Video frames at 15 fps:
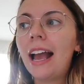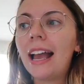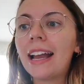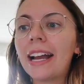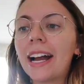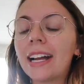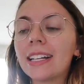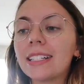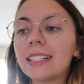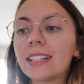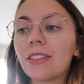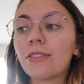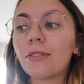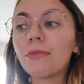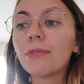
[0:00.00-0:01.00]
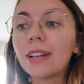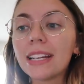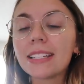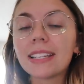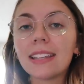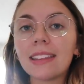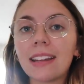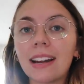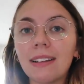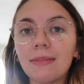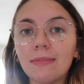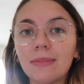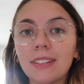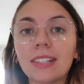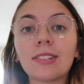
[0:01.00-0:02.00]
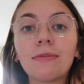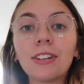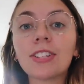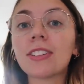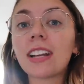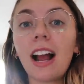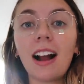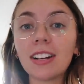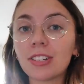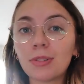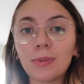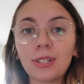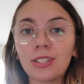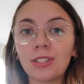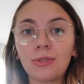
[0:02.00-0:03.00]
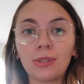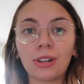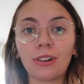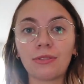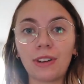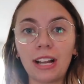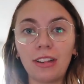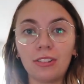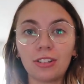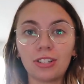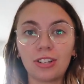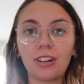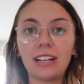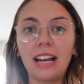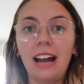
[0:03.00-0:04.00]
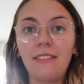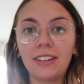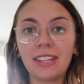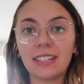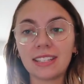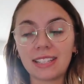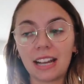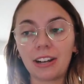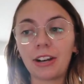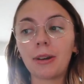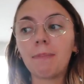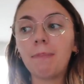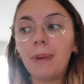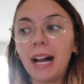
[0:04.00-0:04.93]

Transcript: And the reason that I, because originally I just wanted to do it on a regular shirt and have it in the center,